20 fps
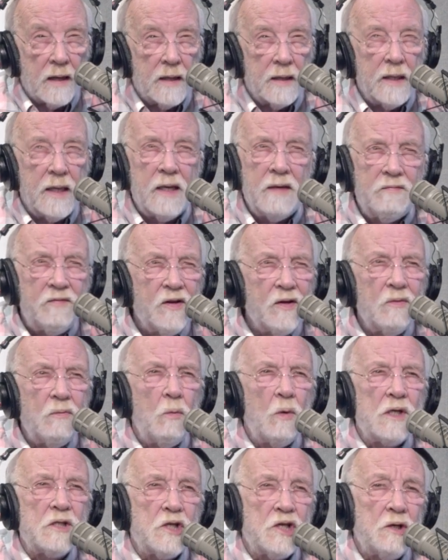Even
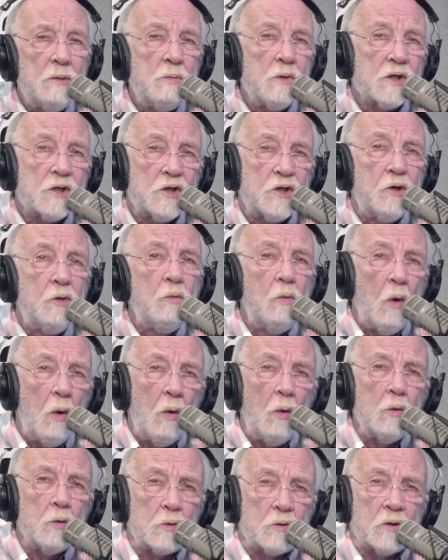when she was too
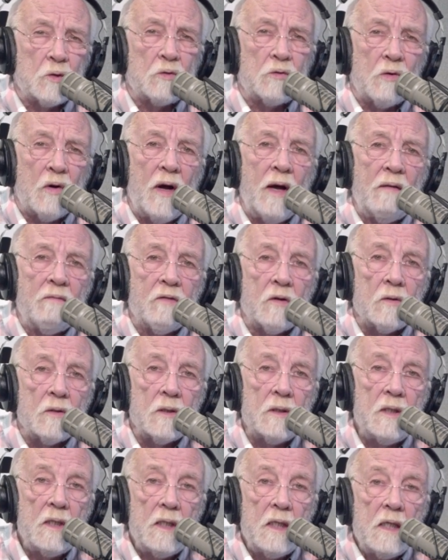old to travel,
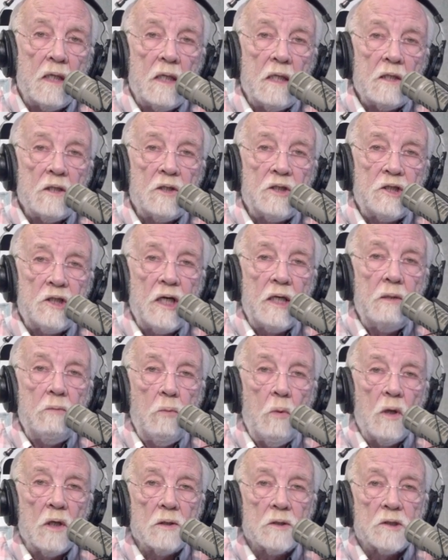she
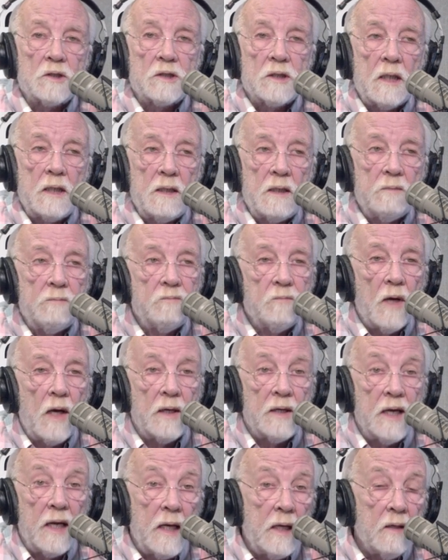was
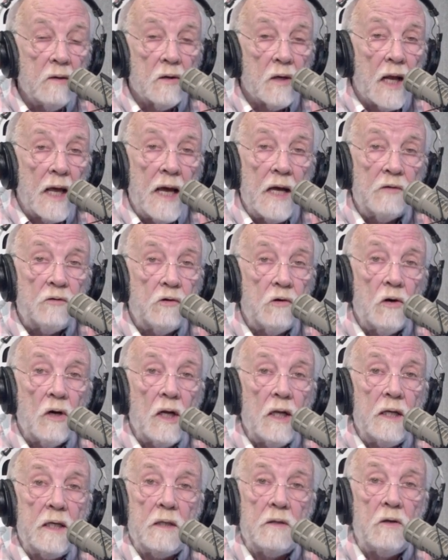an
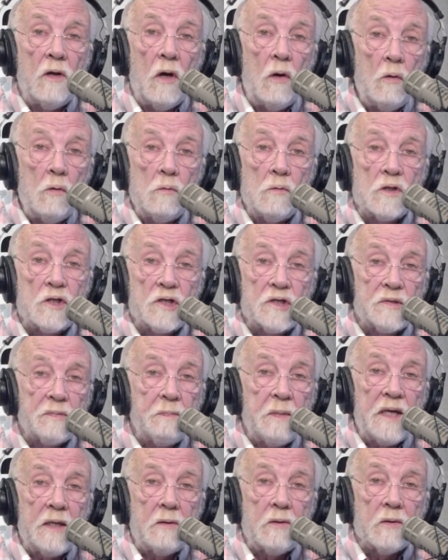internationally known
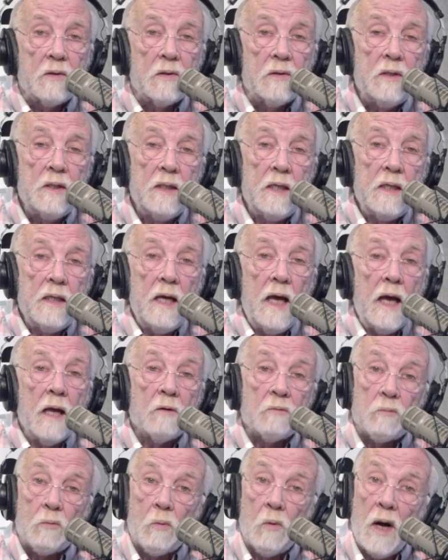speaker
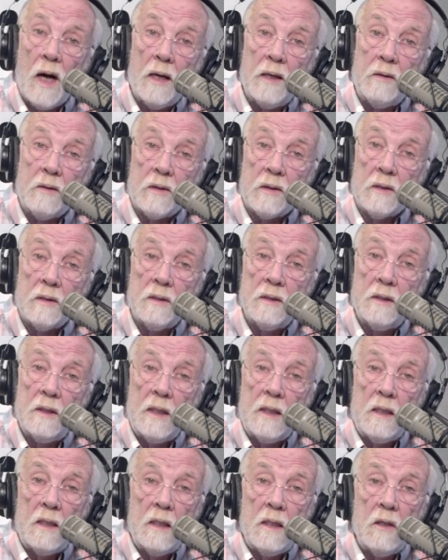and writer
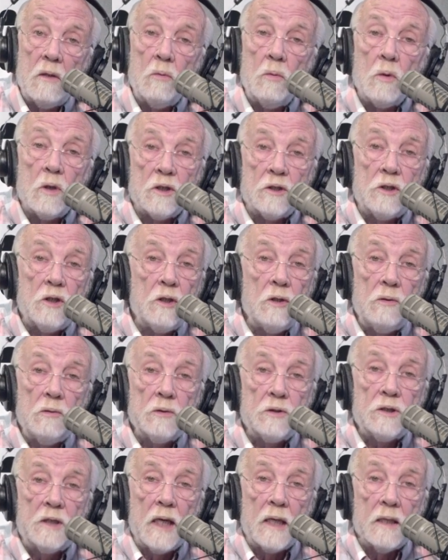who was
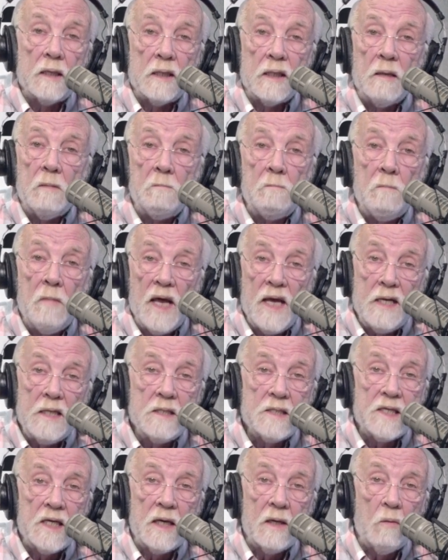used in an
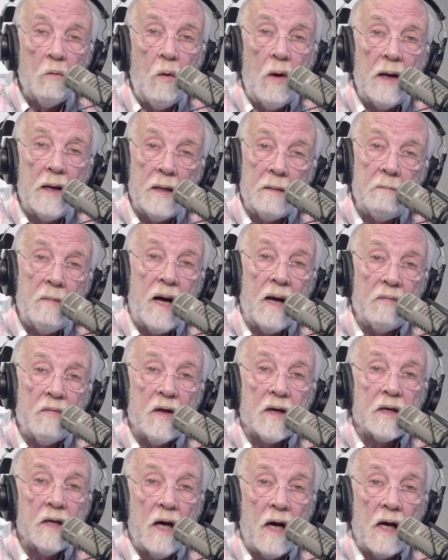amazing way by
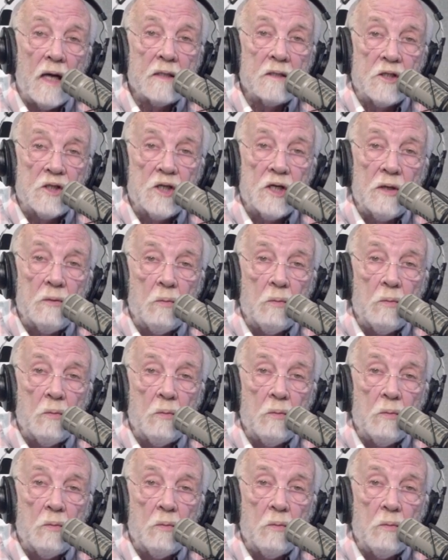the God she